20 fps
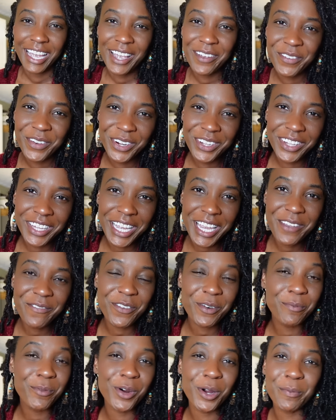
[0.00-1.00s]
If you're looking
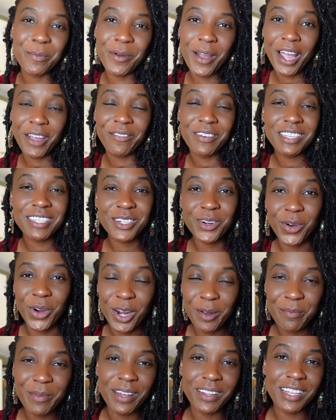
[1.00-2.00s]
for more breakfast
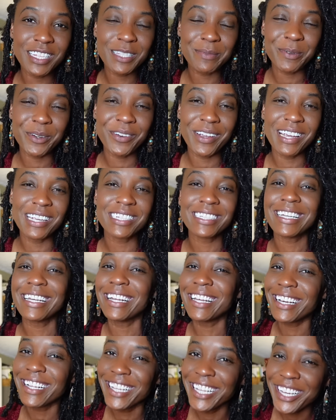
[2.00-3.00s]
or meal inspiration,
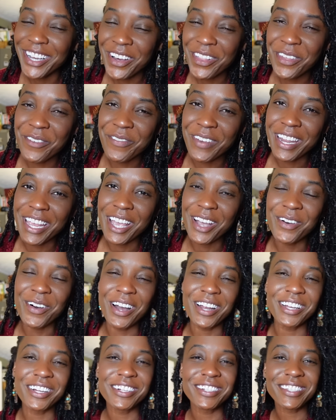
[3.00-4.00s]
click on the video
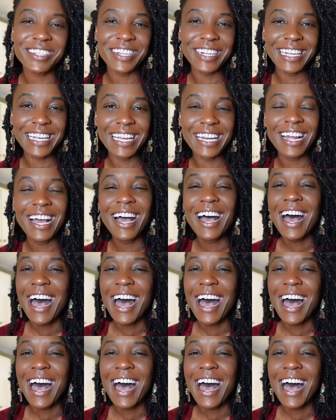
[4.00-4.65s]
on your screen.